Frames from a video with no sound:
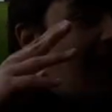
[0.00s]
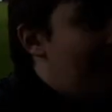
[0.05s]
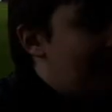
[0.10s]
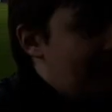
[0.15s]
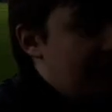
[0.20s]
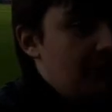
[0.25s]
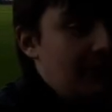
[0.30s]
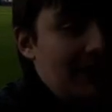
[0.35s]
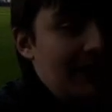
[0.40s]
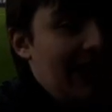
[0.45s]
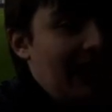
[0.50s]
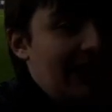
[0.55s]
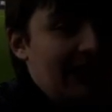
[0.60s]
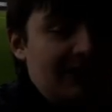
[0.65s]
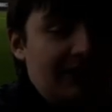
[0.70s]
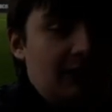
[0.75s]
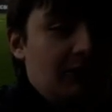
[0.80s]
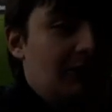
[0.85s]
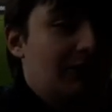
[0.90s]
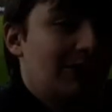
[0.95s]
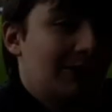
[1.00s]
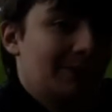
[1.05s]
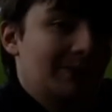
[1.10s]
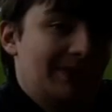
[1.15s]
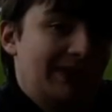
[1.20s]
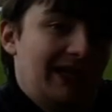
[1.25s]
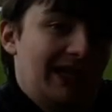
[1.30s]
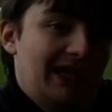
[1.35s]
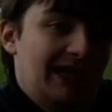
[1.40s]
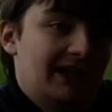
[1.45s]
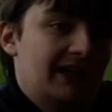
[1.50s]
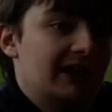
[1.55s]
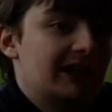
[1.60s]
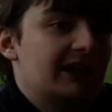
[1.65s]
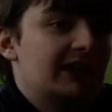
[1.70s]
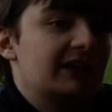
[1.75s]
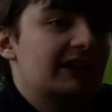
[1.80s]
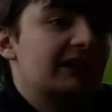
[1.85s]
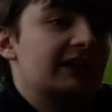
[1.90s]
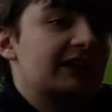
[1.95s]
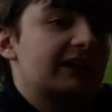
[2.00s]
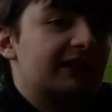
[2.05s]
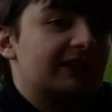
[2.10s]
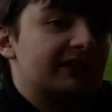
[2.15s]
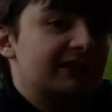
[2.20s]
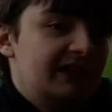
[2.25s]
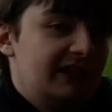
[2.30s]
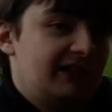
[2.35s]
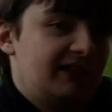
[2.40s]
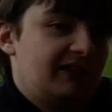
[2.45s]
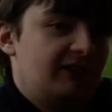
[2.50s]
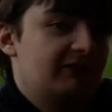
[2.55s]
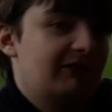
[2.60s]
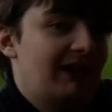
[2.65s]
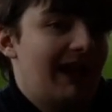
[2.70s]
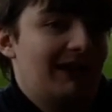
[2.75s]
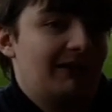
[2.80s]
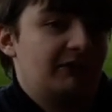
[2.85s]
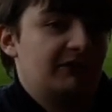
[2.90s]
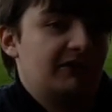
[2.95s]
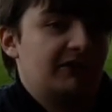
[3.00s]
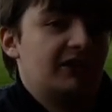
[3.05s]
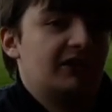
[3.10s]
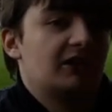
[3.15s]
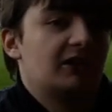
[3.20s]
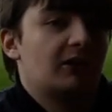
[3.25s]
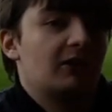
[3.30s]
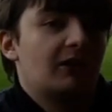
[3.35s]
everyone else who comes here. This ground